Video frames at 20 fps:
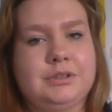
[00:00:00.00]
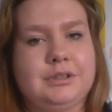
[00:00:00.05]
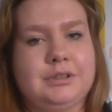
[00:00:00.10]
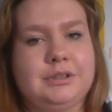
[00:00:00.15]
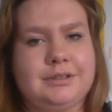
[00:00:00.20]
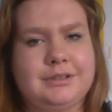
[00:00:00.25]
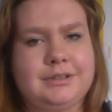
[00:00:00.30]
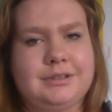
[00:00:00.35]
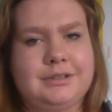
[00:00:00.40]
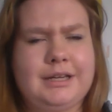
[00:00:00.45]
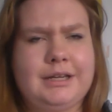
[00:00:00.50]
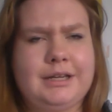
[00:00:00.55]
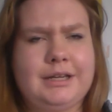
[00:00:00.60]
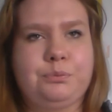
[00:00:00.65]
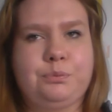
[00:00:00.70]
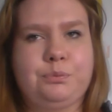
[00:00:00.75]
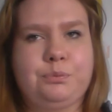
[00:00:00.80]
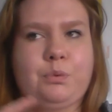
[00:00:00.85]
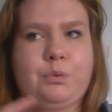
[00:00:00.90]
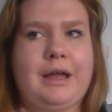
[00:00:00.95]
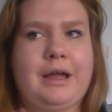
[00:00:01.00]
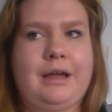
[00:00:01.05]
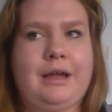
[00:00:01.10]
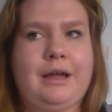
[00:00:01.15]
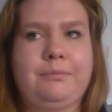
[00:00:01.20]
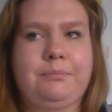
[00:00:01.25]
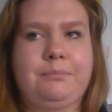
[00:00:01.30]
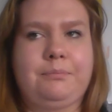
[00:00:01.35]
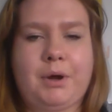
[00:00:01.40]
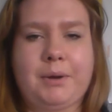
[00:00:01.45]
is to see
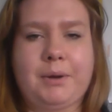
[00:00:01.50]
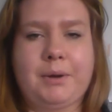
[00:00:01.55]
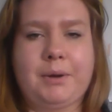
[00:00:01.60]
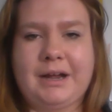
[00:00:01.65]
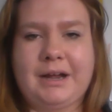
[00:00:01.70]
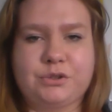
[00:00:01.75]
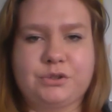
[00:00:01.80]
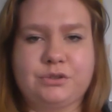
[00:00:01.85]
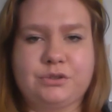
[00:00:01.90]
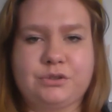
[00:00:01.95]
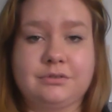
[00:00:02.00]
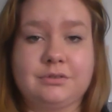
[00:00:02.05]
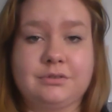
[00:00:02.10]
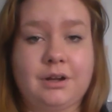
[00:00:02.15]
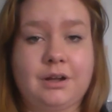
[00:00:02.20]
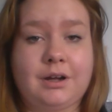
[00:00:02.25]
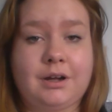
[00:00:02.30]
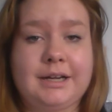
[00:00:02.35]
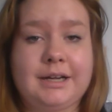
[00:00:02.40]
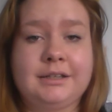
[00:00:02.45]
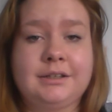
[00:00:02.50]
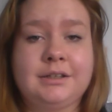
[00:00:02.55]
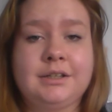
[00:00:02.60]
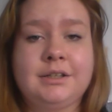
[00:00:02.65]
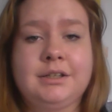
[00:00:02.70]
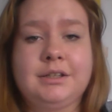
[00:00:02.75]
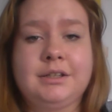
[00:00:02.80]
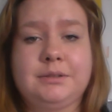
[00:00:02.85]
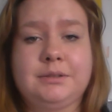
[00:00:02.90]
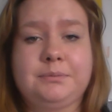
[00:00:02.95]
where my passions lie
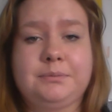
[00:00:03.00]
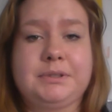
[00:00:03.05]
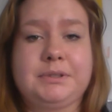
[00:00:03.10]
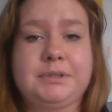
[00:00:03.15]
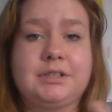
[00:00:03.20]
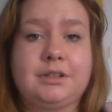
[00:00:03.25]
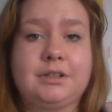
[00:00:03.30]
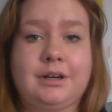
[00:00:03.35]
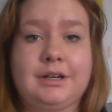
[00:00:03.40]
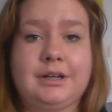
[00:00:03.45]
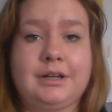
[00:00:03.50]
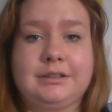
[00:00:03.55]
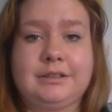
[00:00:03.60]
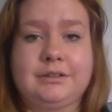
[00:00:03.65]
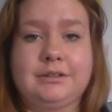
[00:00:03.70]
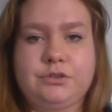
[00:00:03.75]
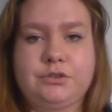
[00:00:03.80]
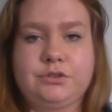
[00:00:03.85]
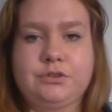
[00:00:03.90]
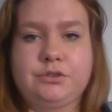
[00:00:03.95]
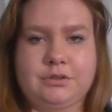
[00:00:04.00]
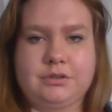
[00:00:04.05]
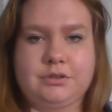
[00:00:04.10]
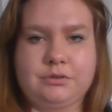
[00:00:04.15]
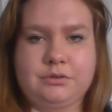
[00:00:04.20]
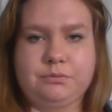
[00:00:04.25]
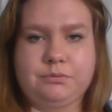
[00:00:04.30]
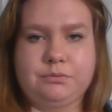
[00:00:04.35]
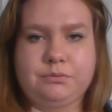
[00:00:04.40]
besides just